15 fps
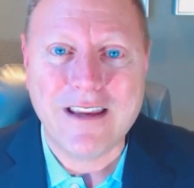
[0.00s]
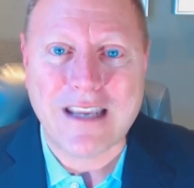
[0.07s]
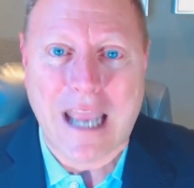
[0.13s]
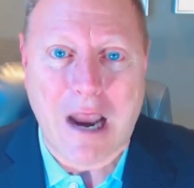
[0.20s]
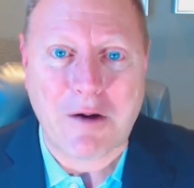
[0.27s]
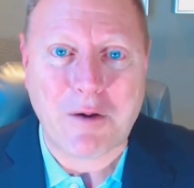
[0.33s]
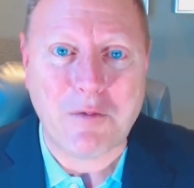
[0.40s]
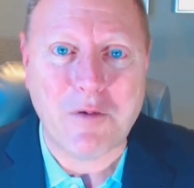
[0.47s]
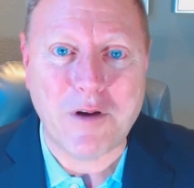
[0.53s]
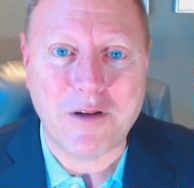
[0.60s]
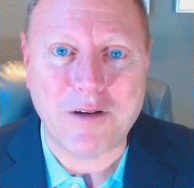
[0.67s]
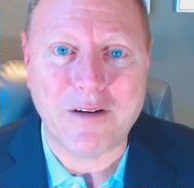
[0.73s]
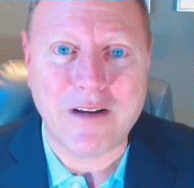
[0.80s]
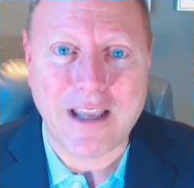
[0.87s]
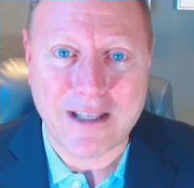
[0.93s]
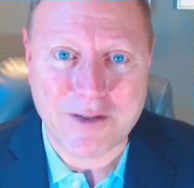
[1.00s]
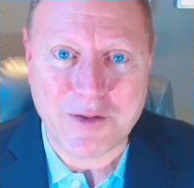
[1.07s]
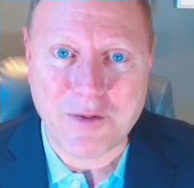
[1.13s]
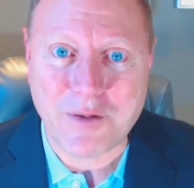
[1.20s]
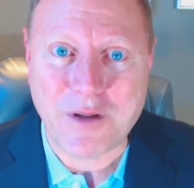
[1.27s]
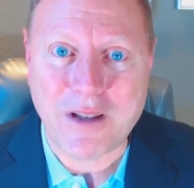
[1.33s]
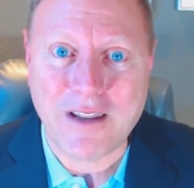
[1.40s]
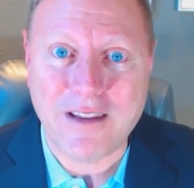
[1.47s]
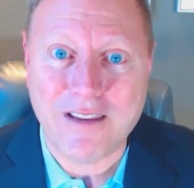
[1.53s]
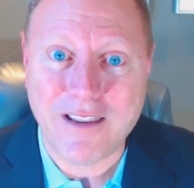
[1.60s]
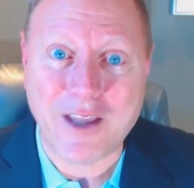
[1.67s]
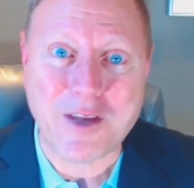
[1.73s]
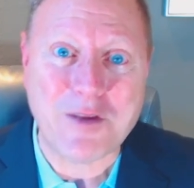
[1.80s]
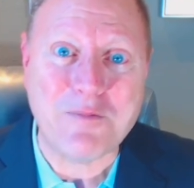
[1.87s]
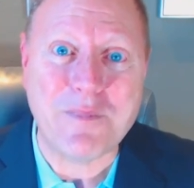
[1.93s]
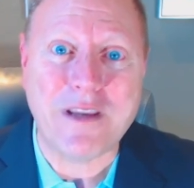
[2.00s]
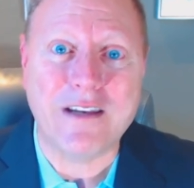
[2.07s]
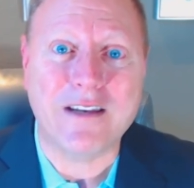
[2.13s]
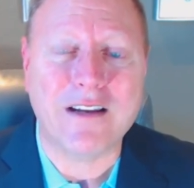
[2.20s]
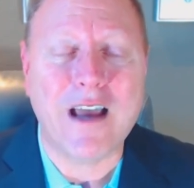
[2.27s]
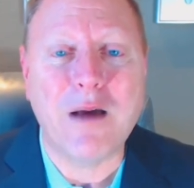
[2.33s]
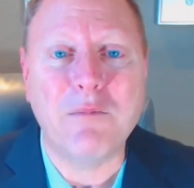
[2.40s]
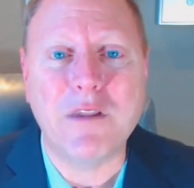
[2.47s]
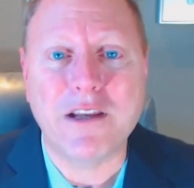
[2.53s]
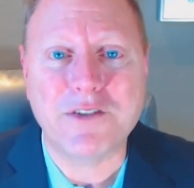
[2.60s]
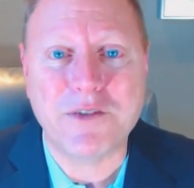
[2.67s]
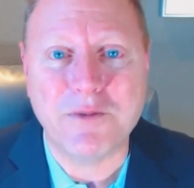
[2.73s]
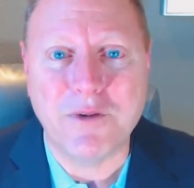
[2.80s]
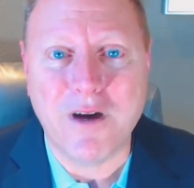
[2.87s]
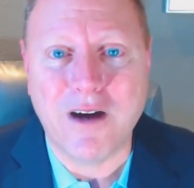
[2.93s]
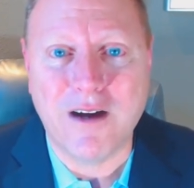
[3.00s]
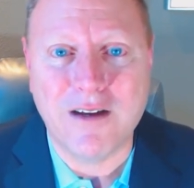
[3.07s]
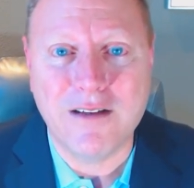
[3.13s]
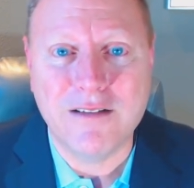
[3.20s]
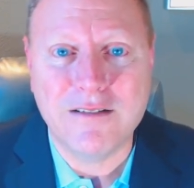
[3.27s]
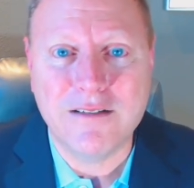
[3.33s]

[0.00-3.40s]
carry water, and do it like you mean it. God bless you all.